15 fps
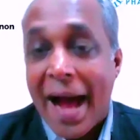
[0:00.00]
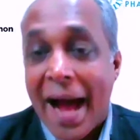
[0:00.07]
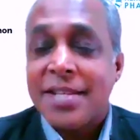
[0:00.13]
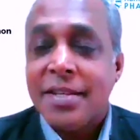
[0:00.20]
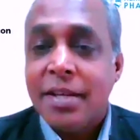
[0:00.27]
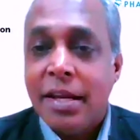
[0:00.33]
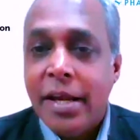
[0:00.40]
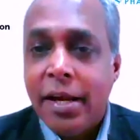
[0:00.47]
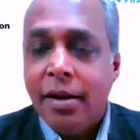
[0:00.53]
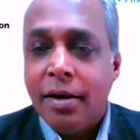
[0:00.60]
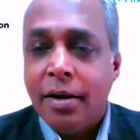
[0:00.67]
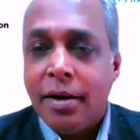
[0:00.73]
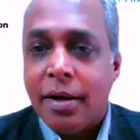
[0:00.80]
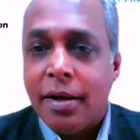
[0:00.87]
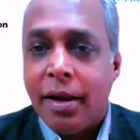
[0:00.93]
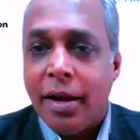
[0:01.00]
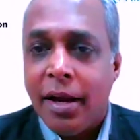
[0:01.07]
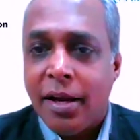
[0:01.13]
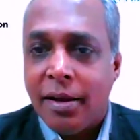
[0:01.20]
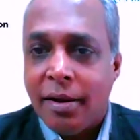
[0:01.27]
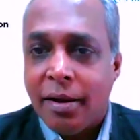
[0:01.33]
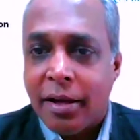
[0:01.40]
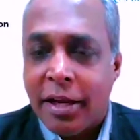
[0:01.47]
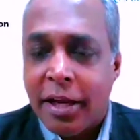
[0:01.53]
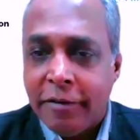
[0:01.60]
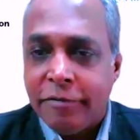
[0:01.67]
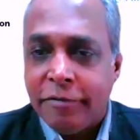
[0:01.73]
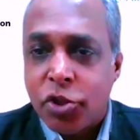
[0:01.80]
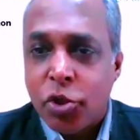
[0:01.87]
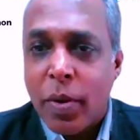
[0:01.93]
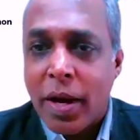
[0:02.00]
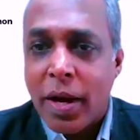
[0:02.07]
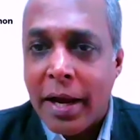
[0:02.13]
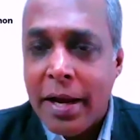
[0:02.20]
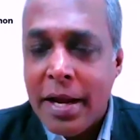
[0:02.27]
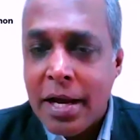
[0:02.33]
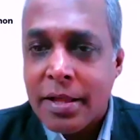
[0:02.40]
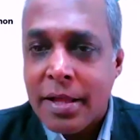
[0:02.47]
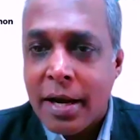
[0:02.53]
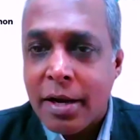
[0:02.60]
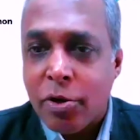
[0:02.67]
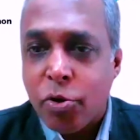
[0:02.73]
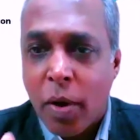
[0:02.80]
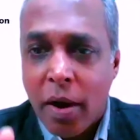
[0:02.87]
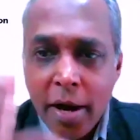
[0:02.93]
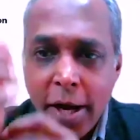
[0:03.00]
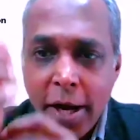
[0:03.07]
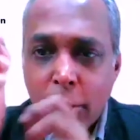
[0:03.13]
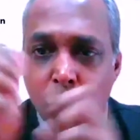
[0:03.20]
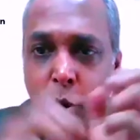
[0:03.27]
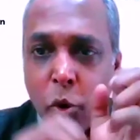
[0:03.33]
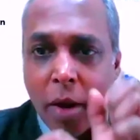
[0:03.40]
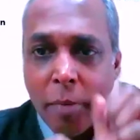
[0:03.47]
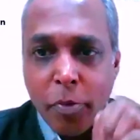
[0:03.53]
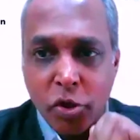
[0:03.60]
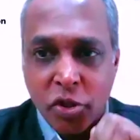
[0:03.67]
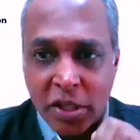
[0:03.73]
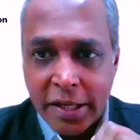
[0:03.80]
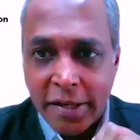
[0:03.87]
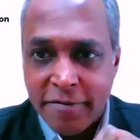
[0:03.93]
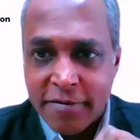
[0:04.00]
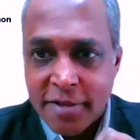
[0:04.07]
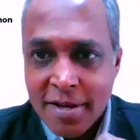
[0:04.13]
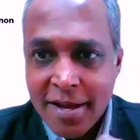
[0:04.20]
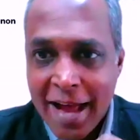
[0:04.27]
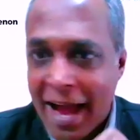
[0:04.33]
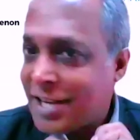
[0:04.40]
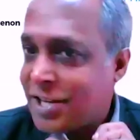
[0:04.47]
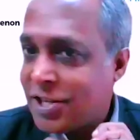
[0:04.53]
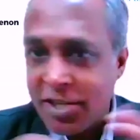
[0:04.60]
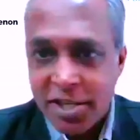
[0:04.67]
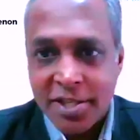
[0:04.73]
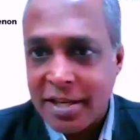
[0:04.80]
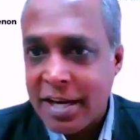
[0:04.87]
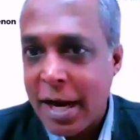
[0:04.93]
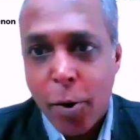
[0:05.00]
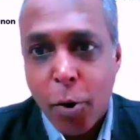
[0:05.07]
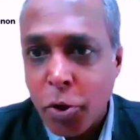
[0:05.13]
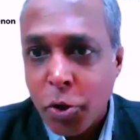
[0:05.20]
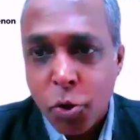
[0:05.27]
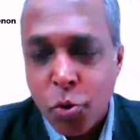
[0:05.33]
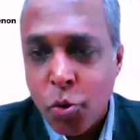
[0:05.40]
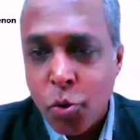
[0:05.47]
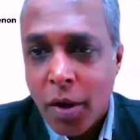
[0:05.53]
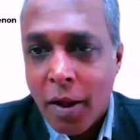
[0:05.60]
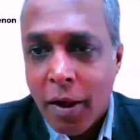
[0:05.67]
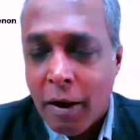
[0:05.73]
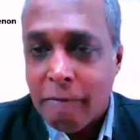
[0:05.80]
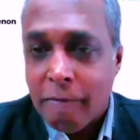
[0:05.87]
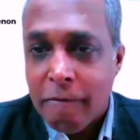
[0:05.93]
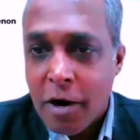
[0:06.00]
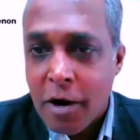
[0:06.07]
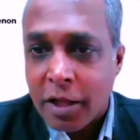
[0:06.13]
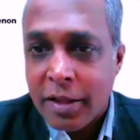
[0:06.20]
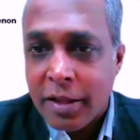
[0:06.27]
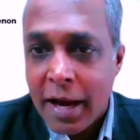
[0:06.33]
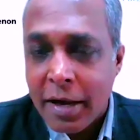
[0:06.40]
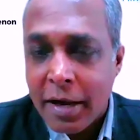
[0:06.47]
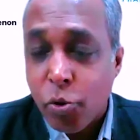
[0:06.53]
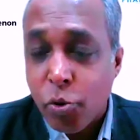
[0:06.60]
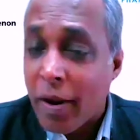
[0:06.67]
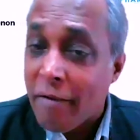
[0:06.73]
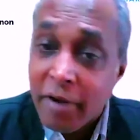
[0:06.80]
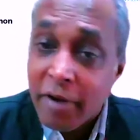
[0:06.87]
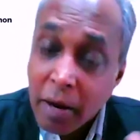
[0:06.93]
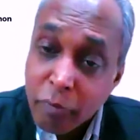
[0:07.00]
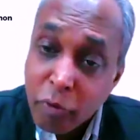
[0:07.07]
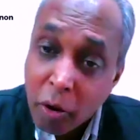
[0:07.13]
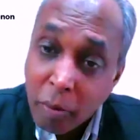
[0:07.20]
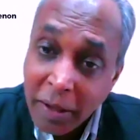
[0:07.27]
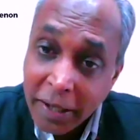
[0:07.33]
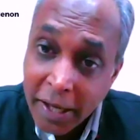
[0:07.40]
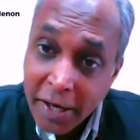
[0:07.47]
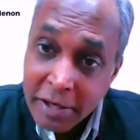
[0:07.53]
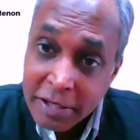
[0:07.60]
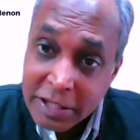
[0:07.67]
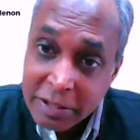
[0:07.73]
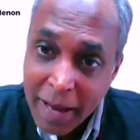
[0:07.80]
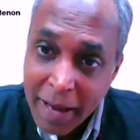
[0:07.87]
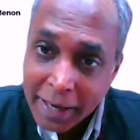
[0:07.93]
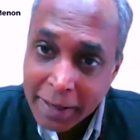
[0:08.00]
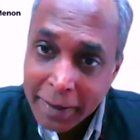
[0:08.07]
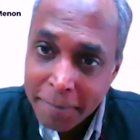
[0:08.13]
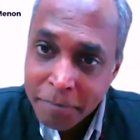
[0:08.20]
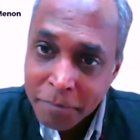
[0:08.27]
as a leader, it gives you an idea that you are ready to roll up your sleeves and just get on to a work that you would have done probably 10 years back.